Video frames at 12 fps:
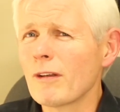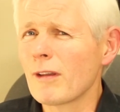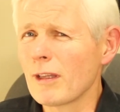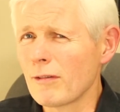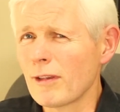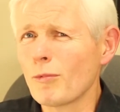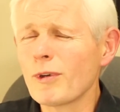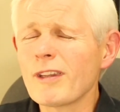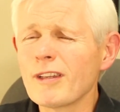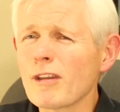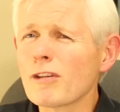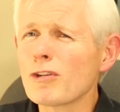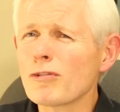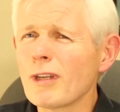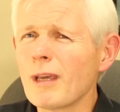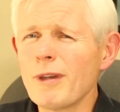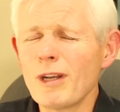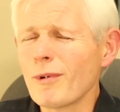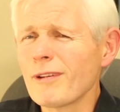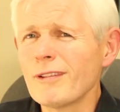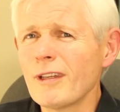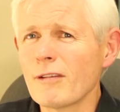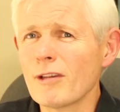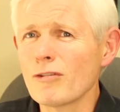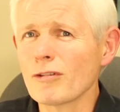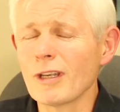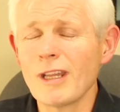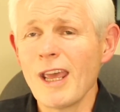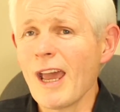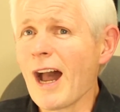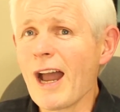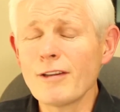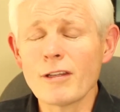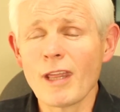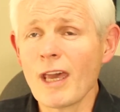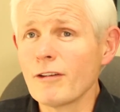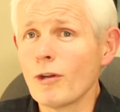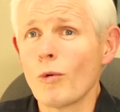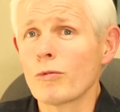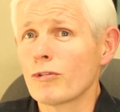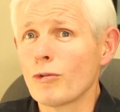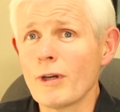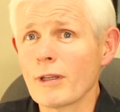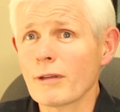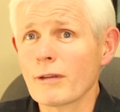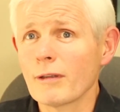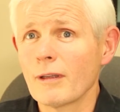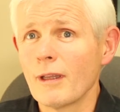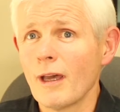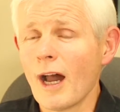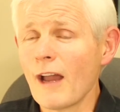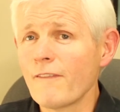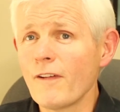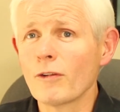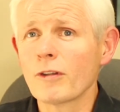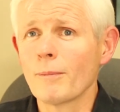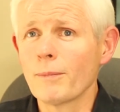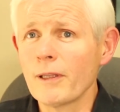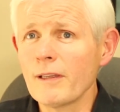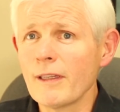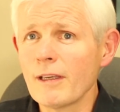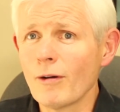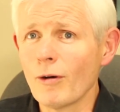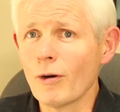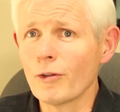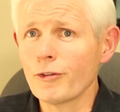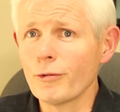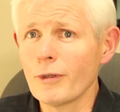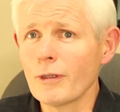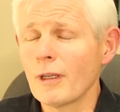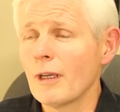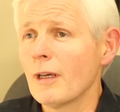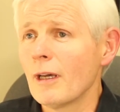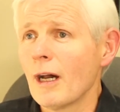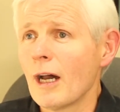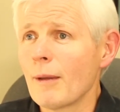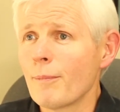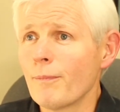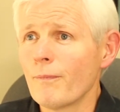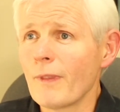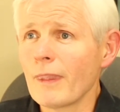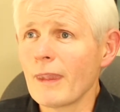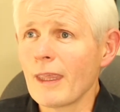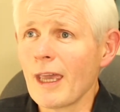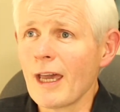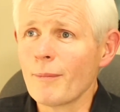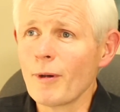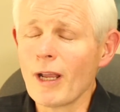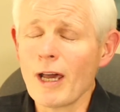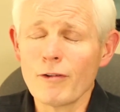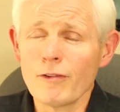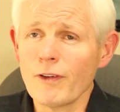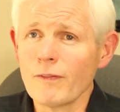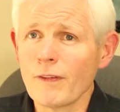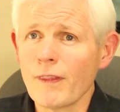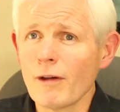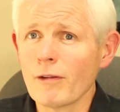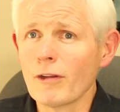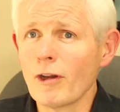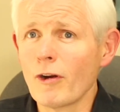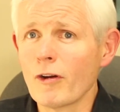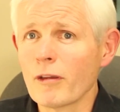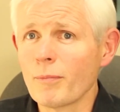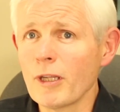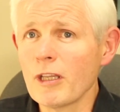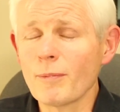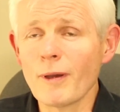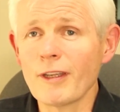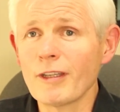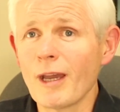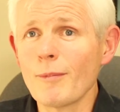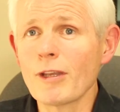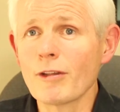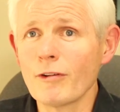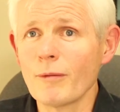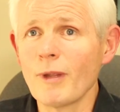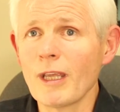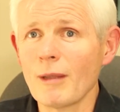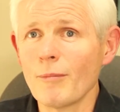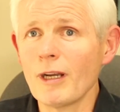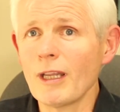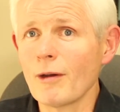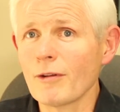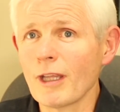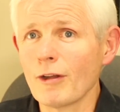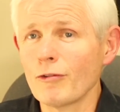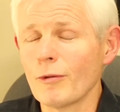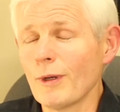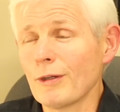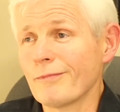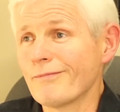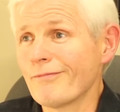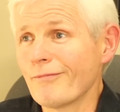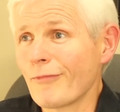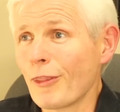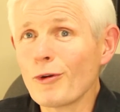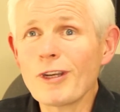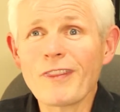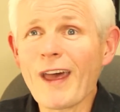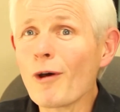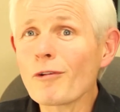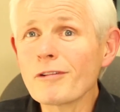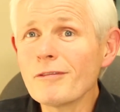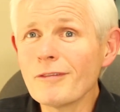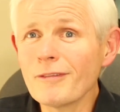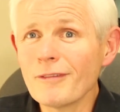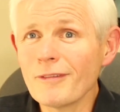It's like you said, what's the decision I made? It wasn't a decision. I just had no choice. I felt completely called to it. I had about 150,000 RSPs. By the time I started making money, I was down to about 30,000.